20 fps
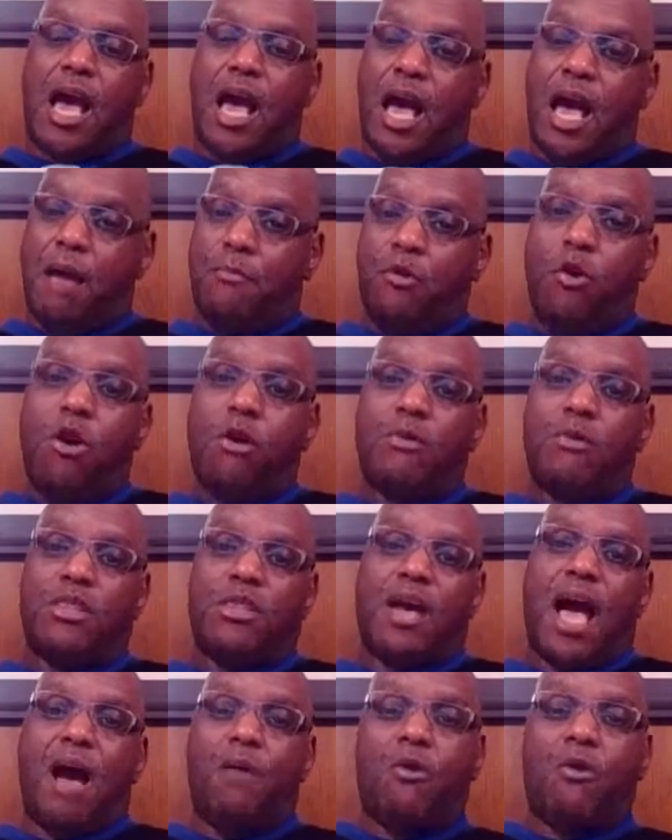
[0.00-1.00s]

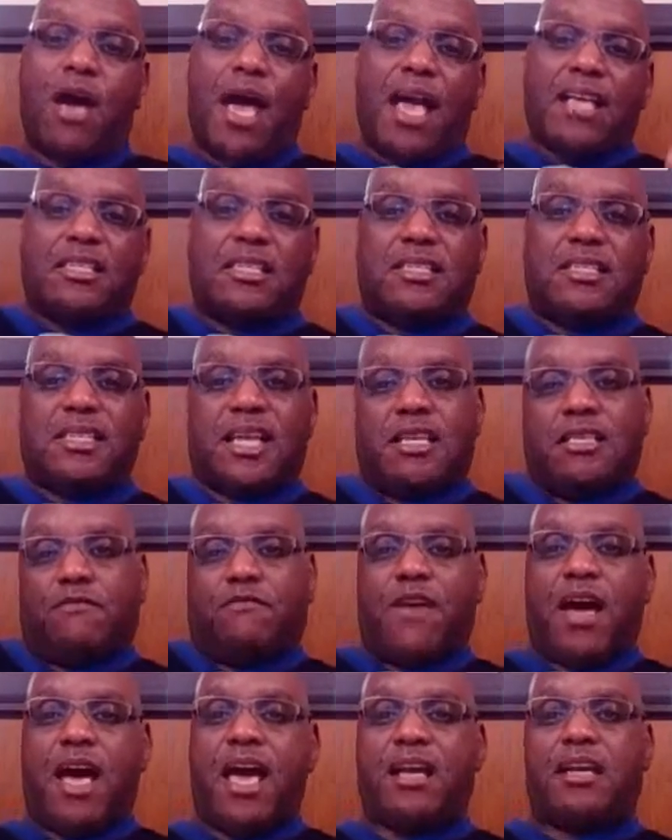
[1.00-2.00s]
I will actually take the
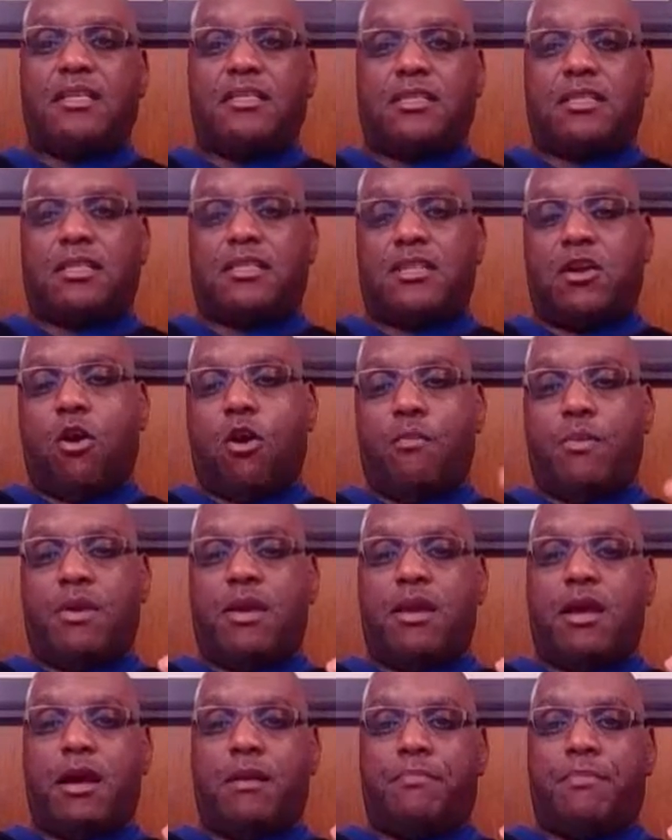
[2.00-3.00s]
Vikings because they're
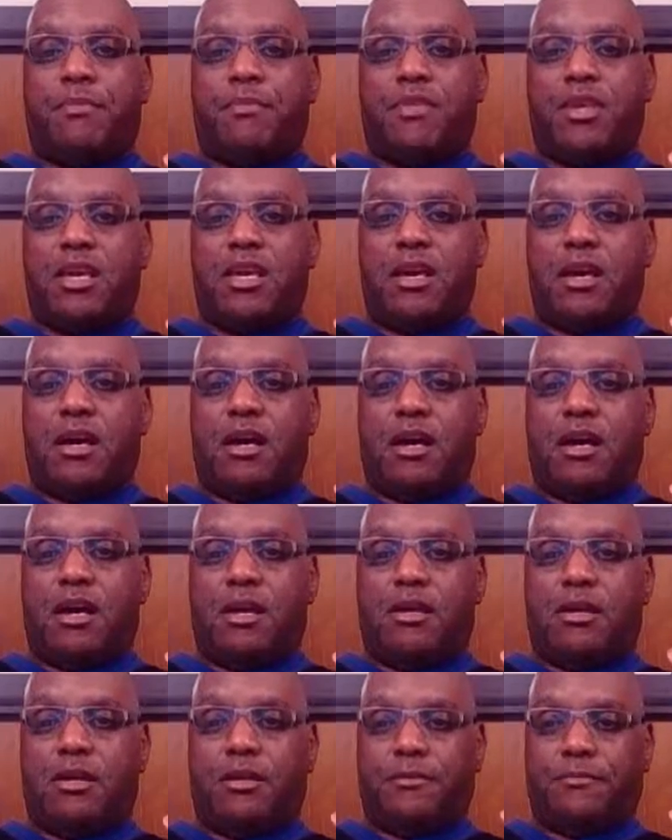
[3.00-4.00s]
opening up
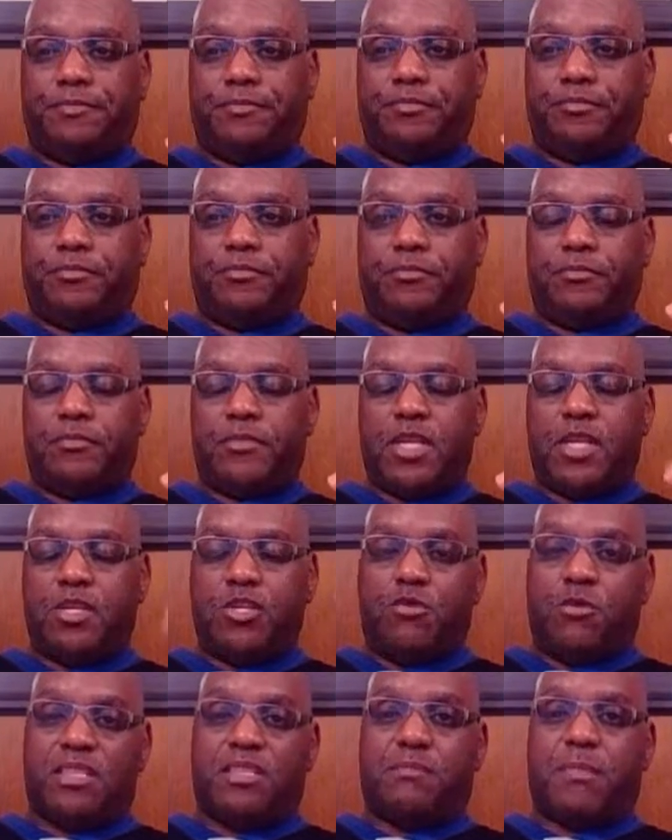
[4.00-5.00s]
the
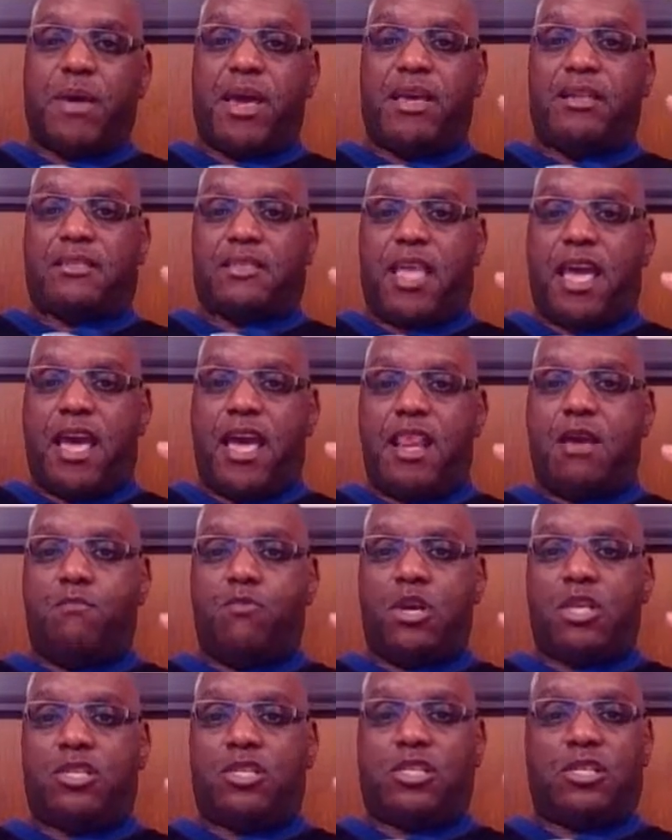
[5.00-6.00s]
U.S. Bank Stadium,
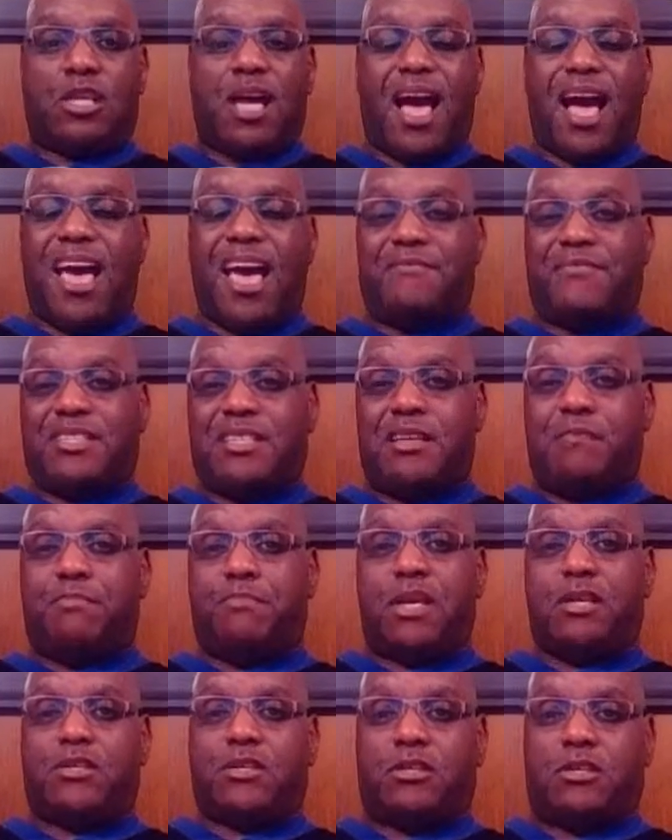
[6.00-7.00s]
which I have seen
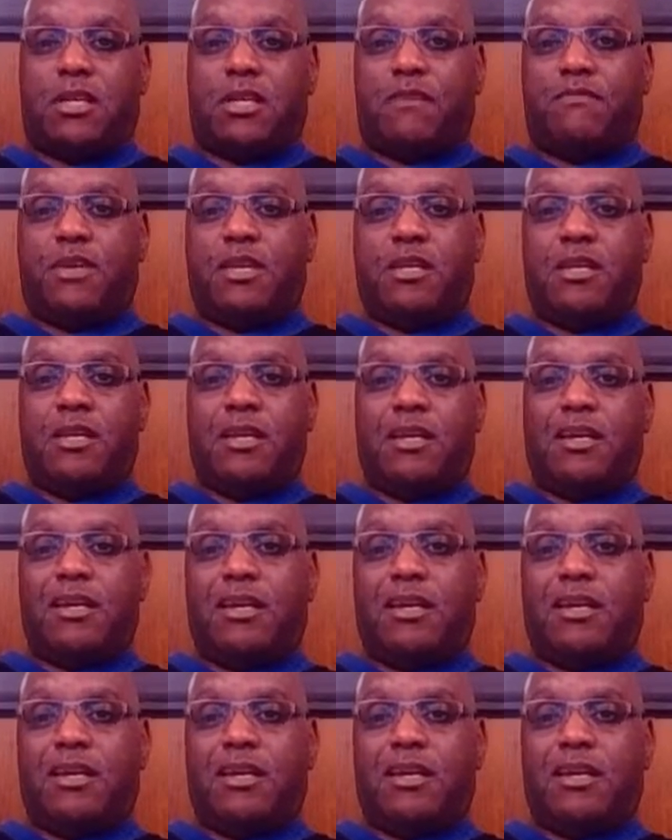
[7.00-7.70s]
pictures of it.